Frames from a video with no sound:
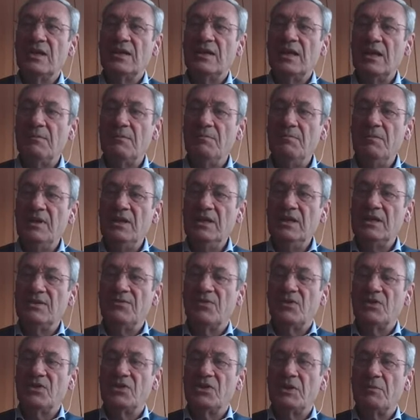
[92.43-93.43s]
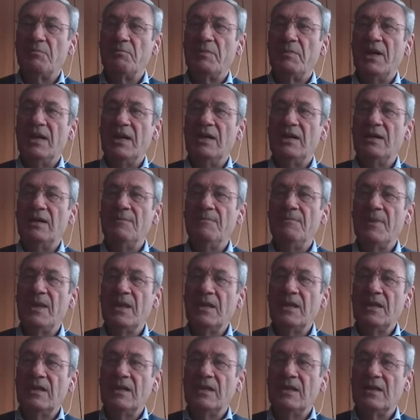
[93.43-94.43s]
That means for Japan,
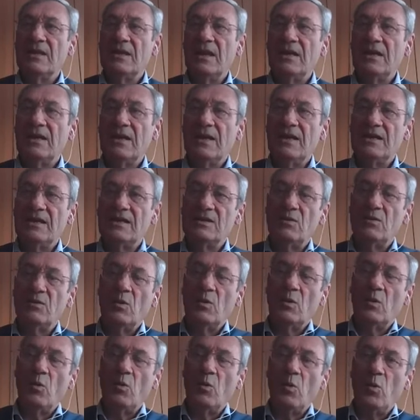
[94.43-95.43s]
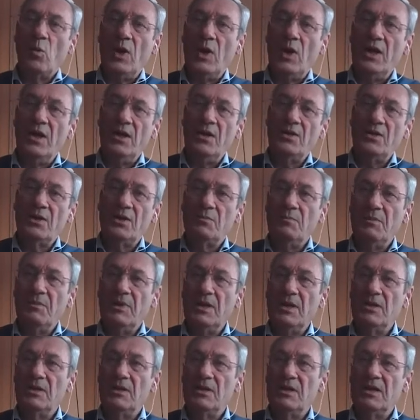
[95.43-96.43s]
that has 100
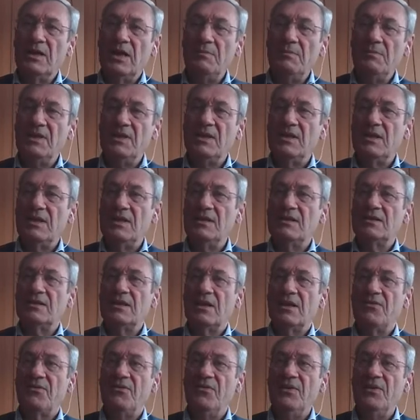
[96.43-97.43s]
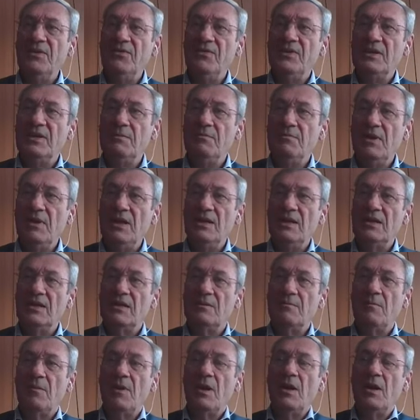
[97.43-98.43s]
million inhabitants, that 50
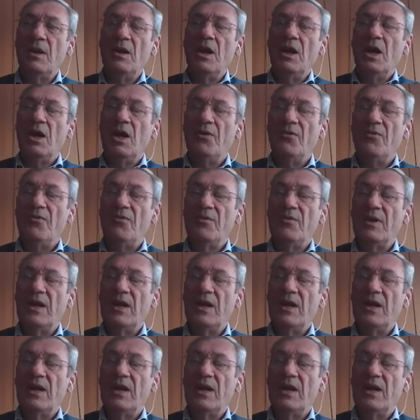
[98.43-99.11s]
million of